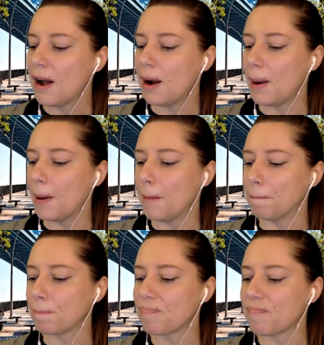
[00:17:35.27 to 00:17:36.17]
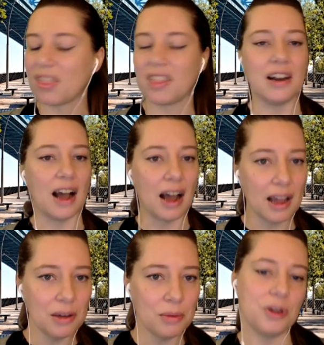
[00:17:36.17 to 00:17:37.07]
Um, and
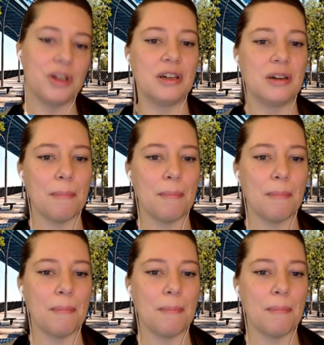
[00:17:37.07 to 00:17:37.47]
I would